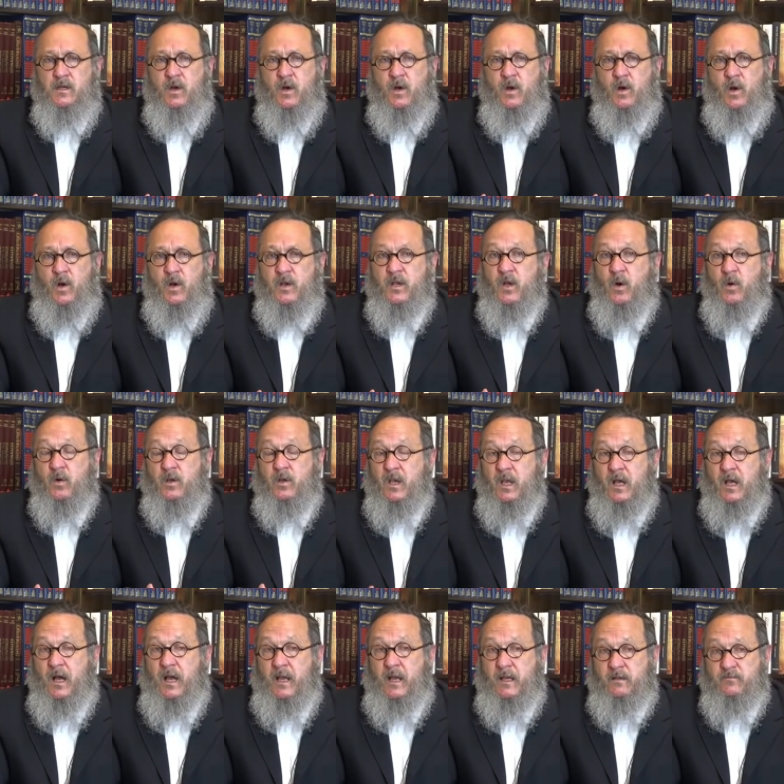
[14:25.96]

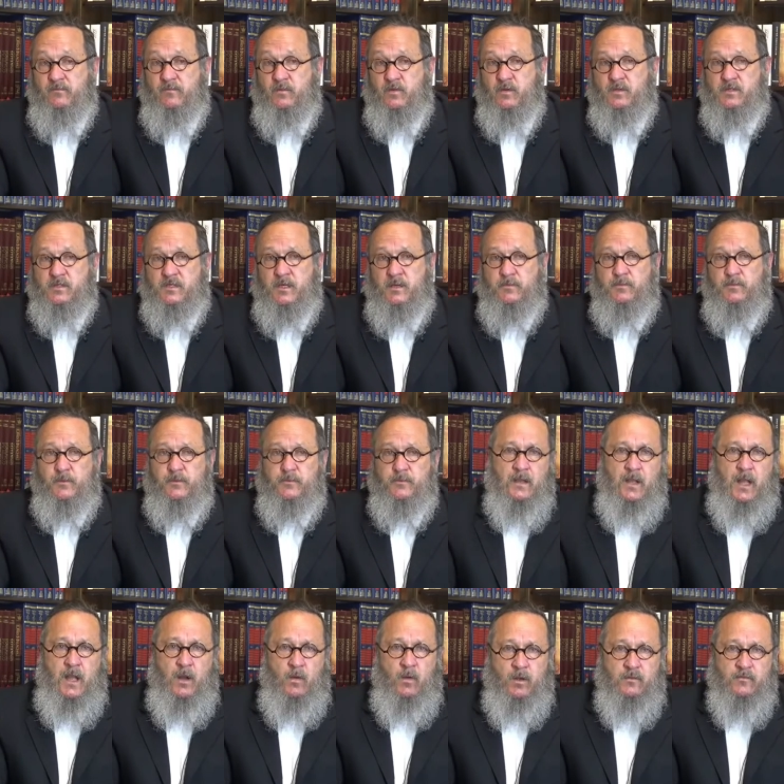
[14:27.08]
online, for example.
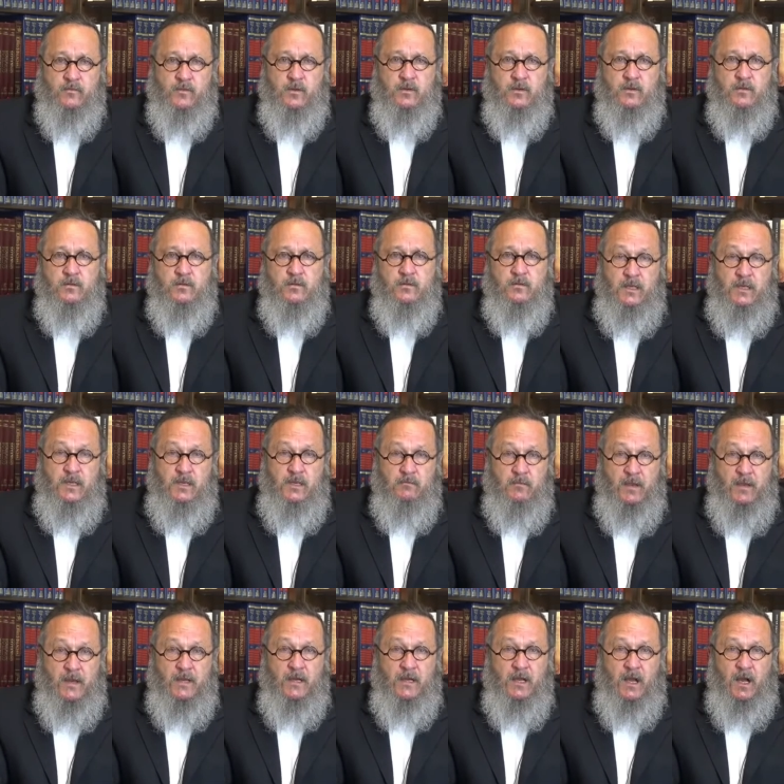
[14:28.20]
However, he
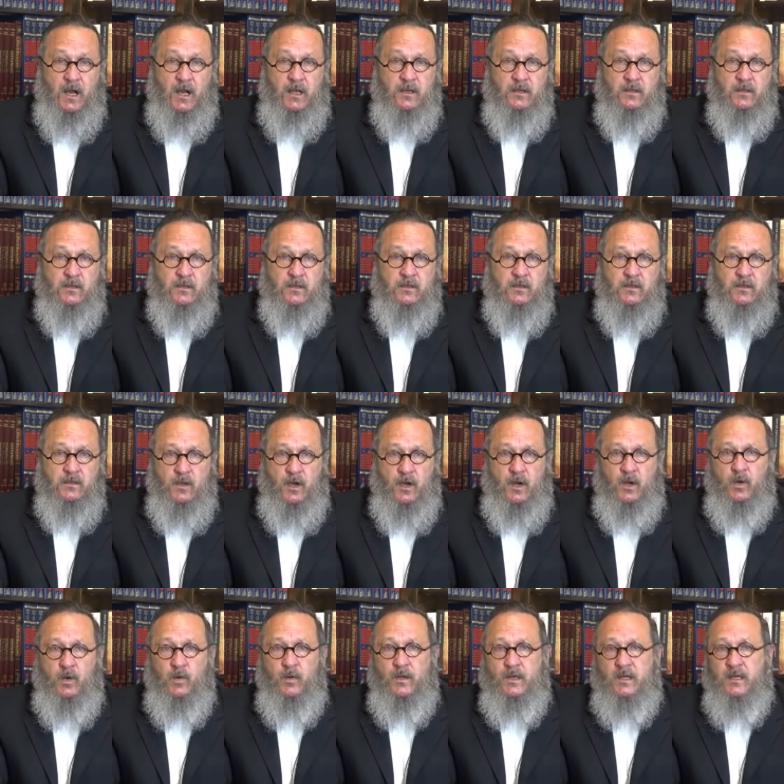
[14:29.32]
may not
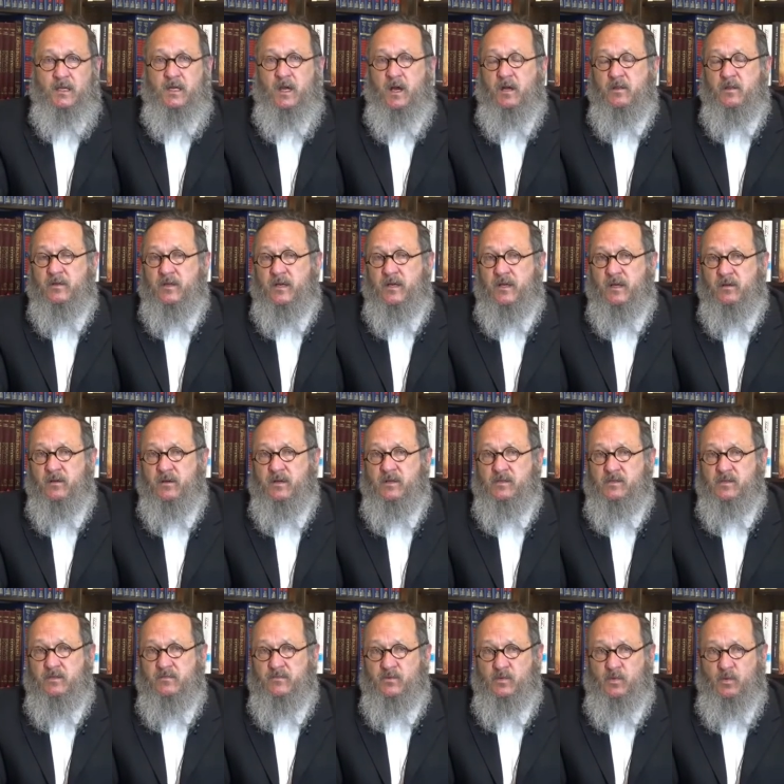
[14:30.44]
know any other areas
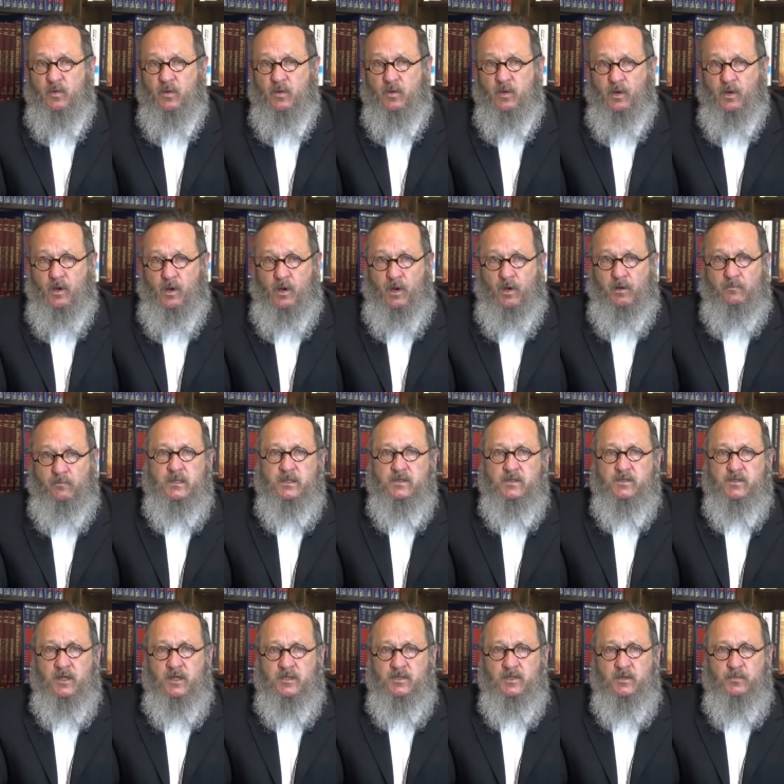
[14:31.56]
of Torah law.
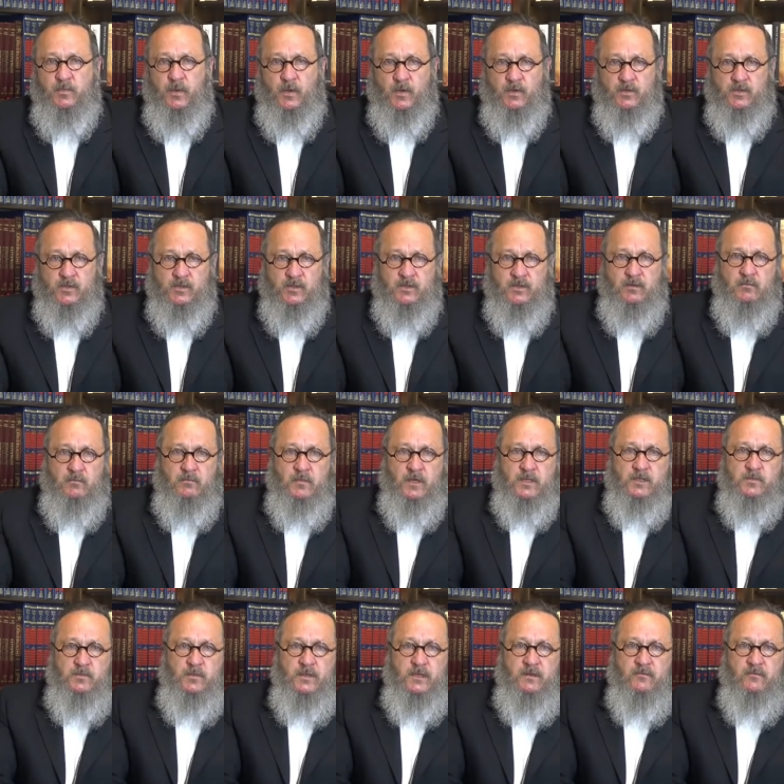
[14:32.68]
Such a person
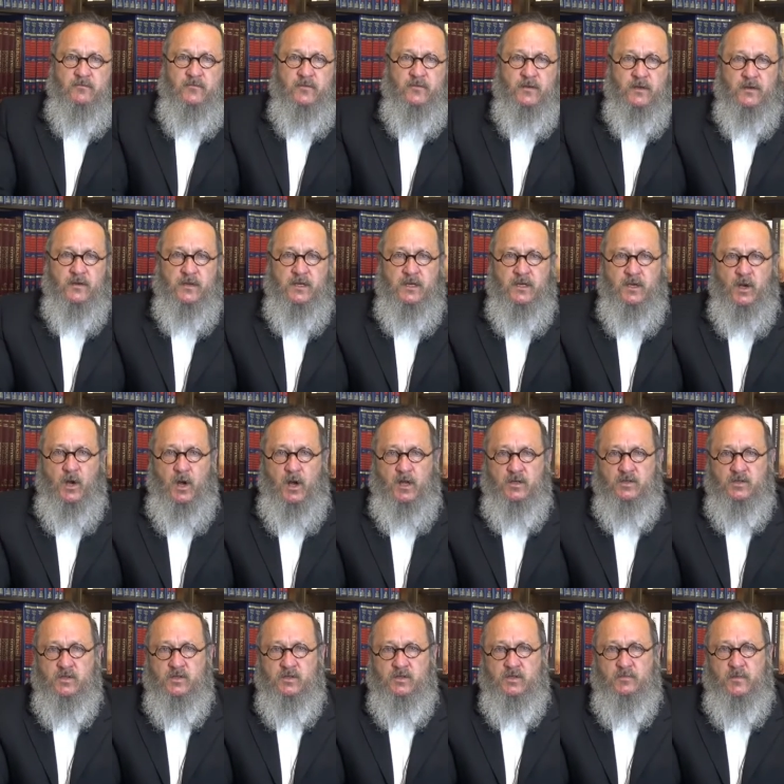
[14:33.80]
must be very
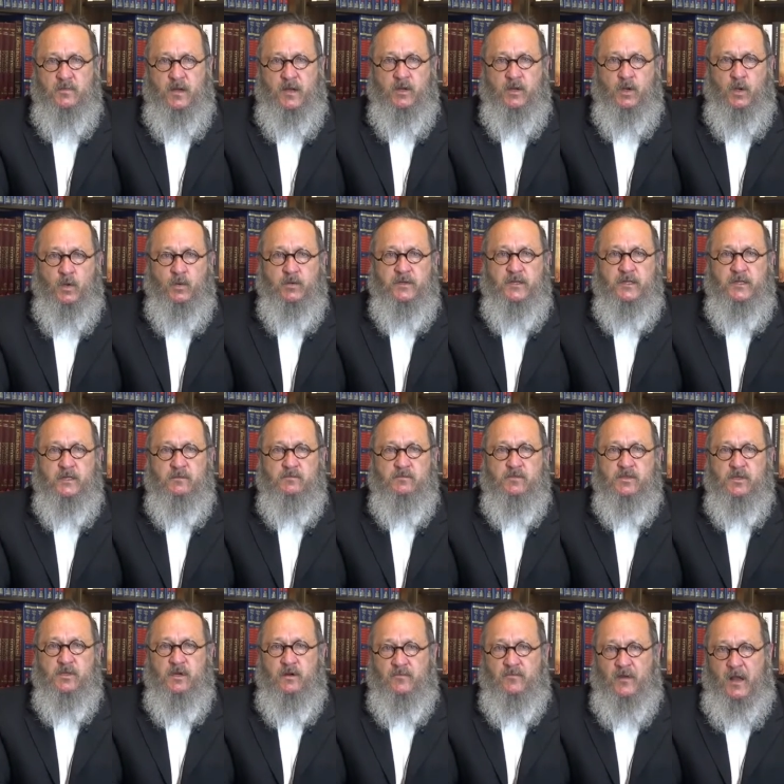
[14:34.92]
cautious about holding
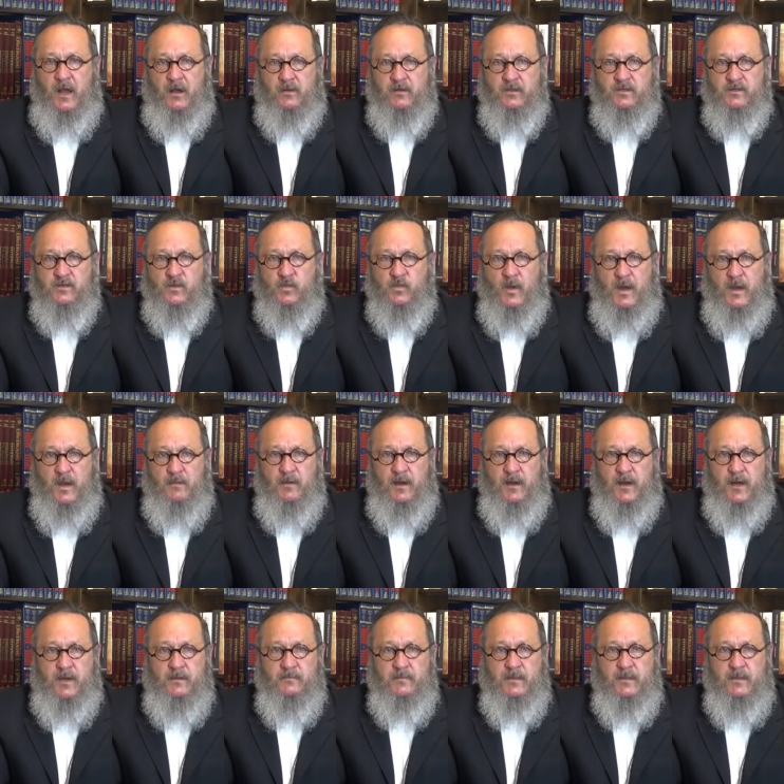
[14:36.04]
himself out as a rabbi